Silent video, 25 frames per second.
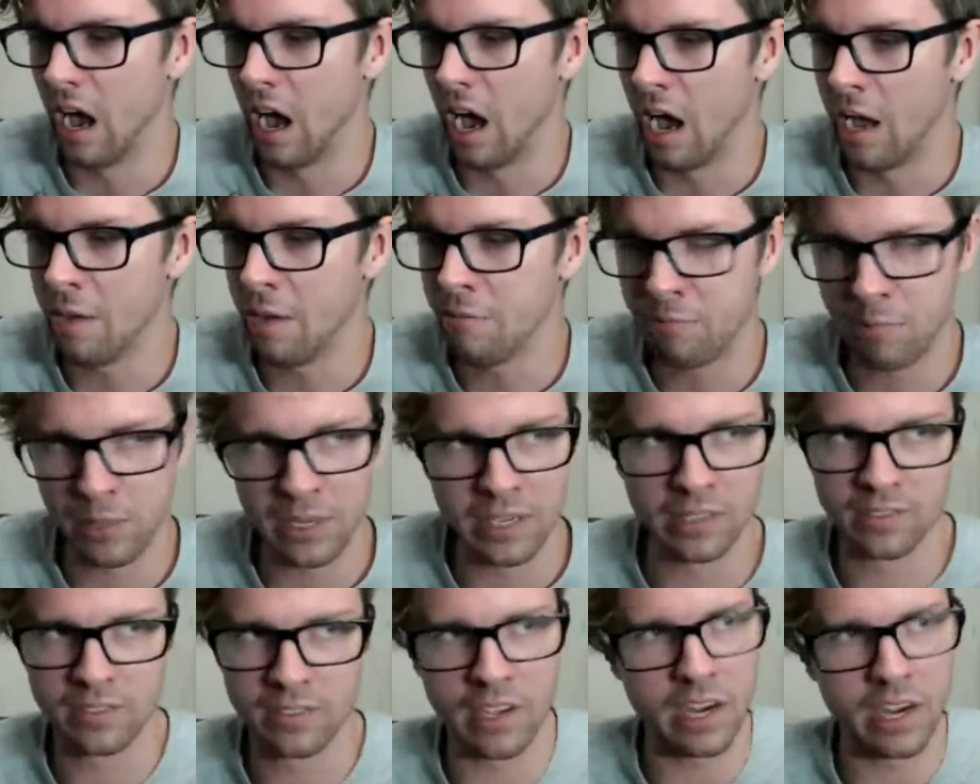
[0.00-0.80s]
I've
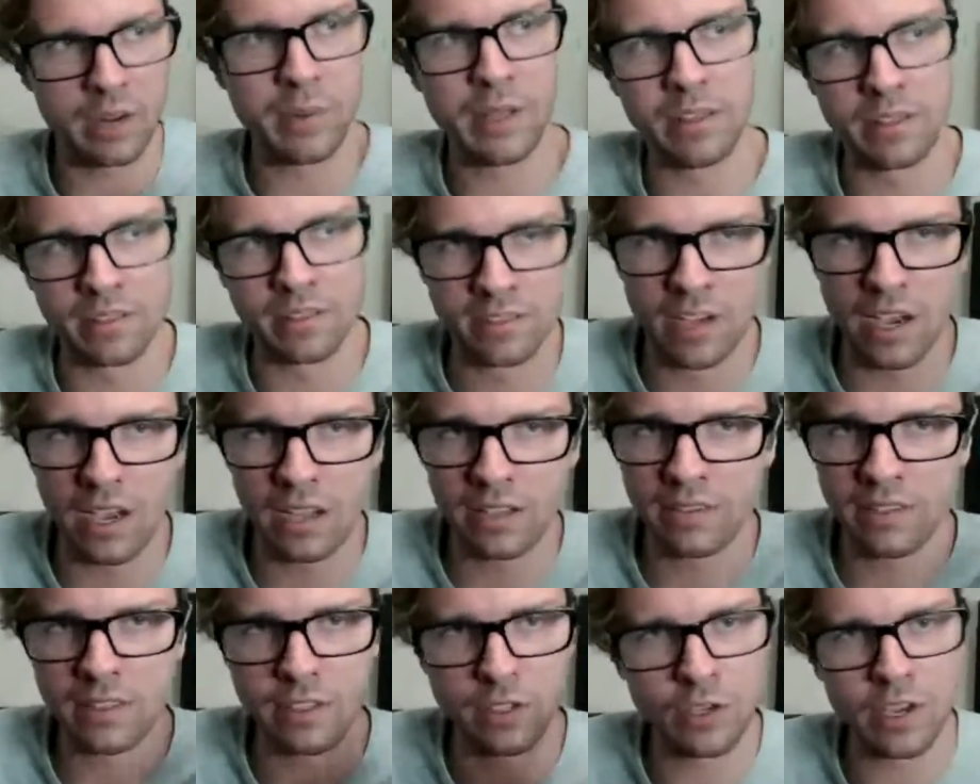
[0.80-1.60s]
been excited about this
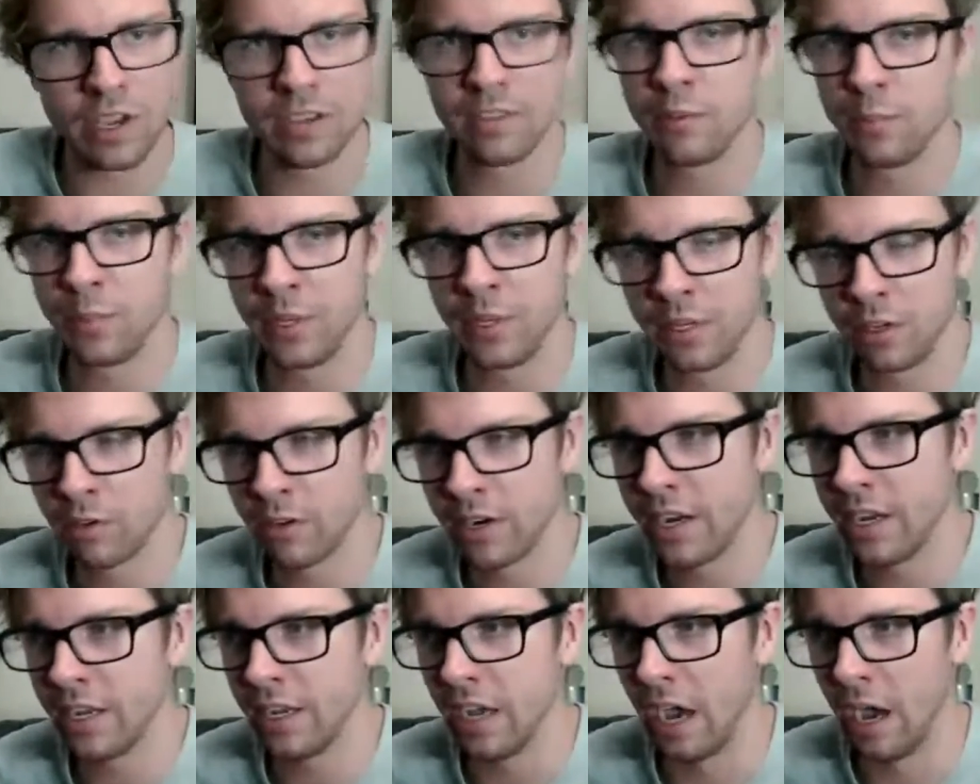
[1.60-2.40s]
content. You guys have been
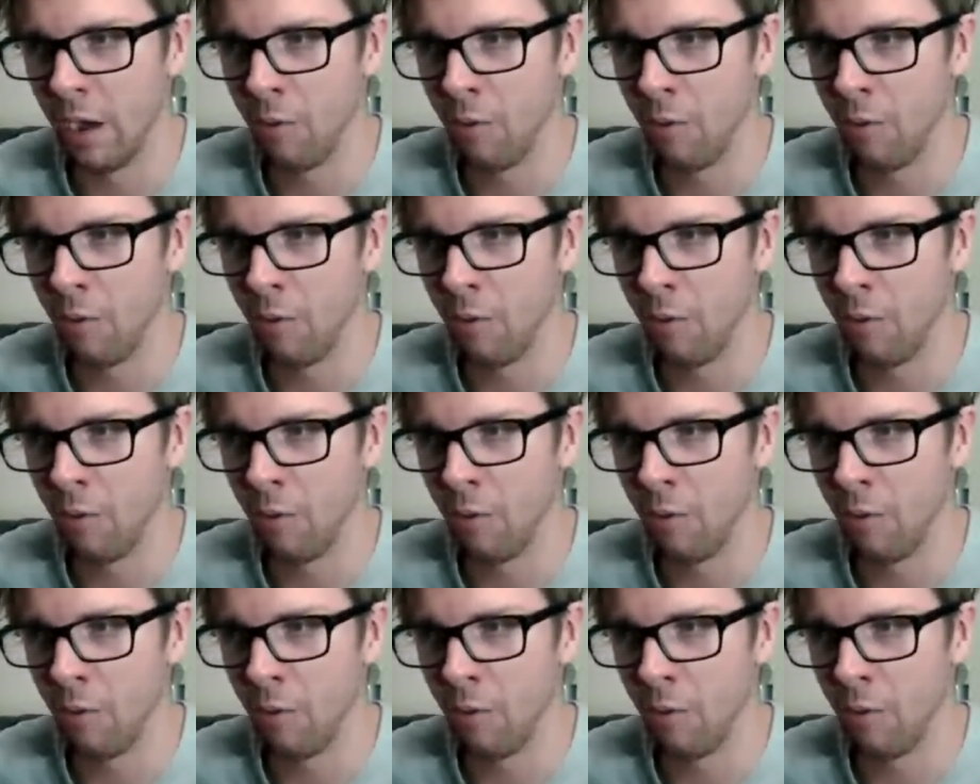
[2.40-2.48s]
great.